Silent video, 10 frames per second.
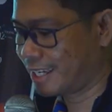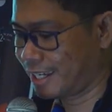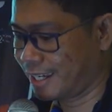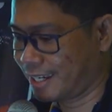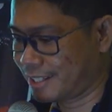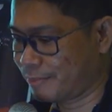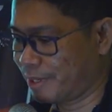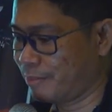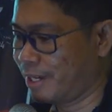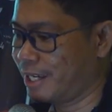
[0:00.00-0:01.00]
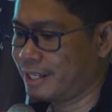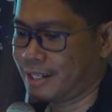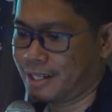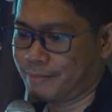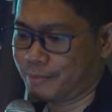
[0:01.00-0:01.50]
It's my main
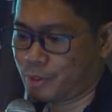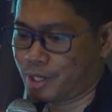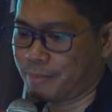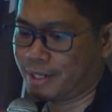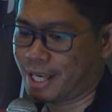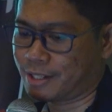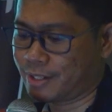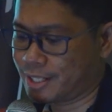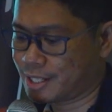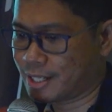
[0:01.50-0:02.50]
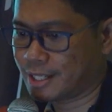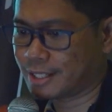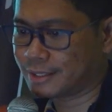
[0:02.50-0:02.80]
programming language.